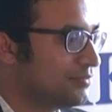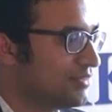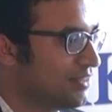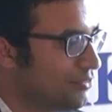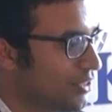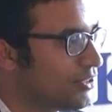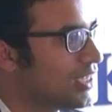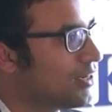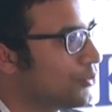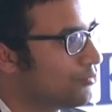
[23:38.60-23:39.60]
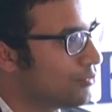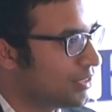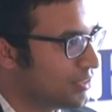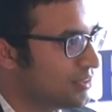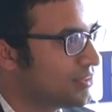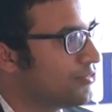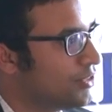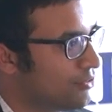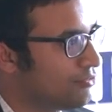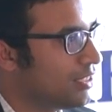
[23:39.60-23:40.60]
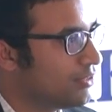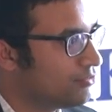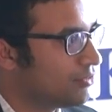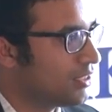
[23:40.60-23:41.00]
Sir, we have a target of 175.